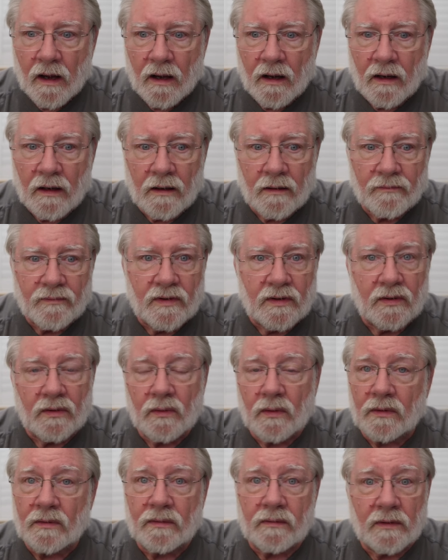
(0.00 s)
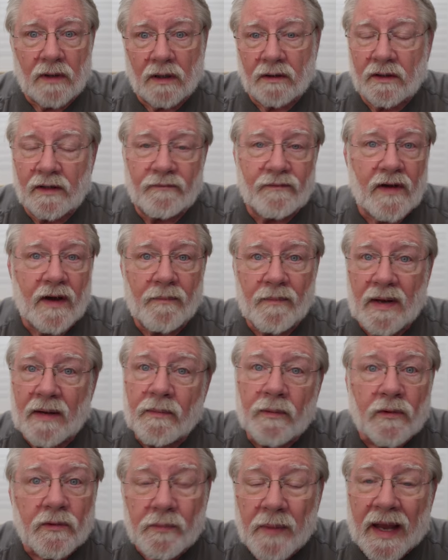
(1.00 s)
to alleviate
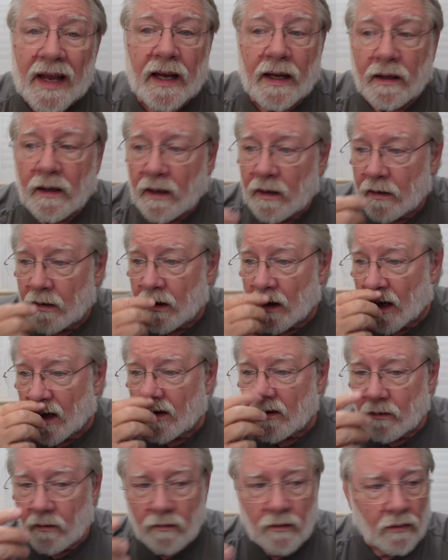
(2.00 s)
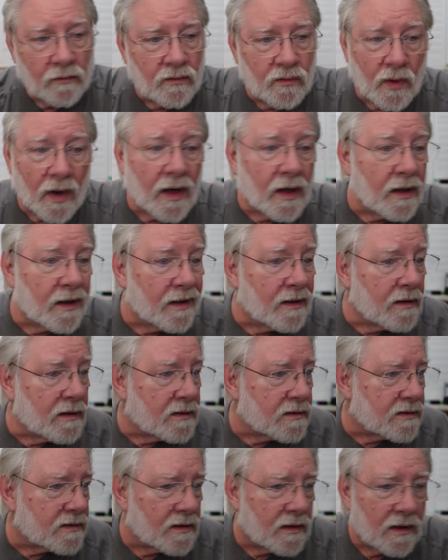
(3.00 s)
people's pain. No
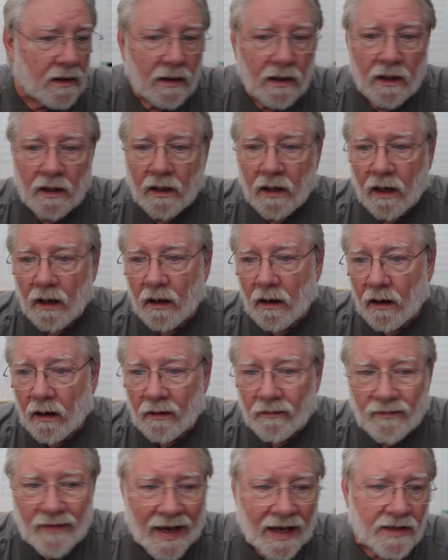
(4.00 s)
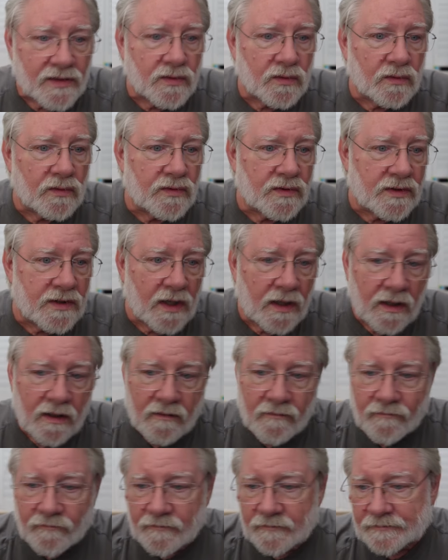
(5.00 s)
drugs, all natural
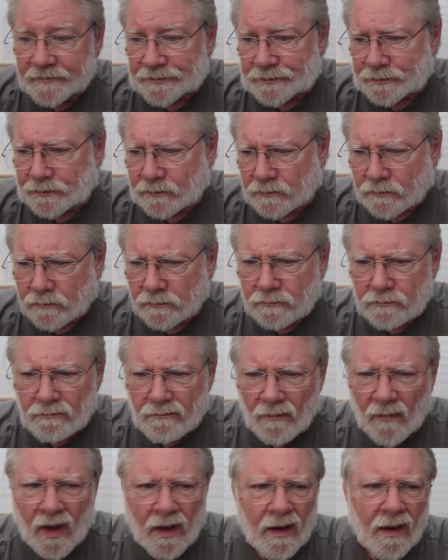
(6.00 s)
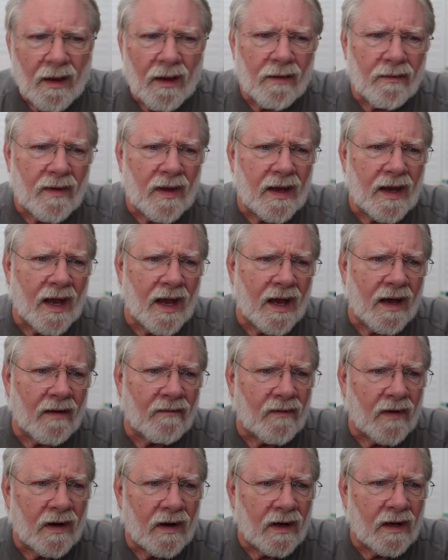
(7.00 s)
stuff. They
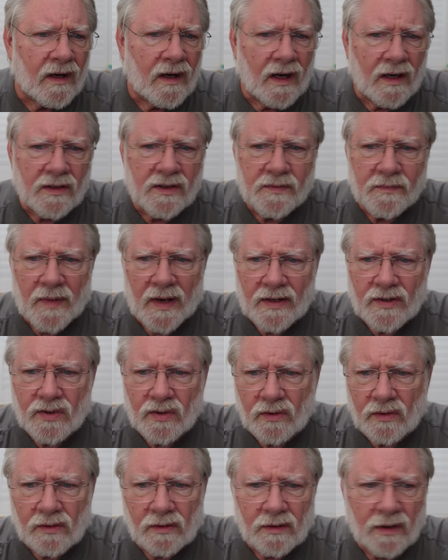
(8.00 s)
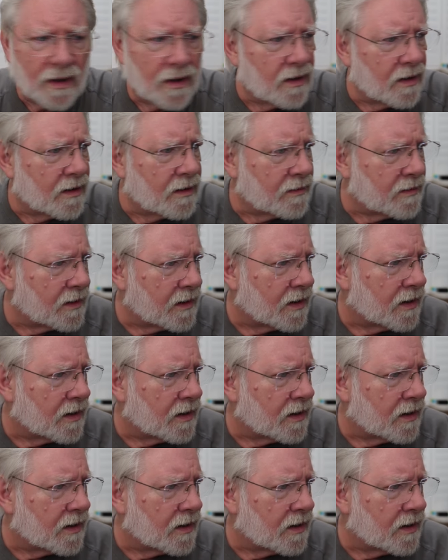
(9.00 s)
have a special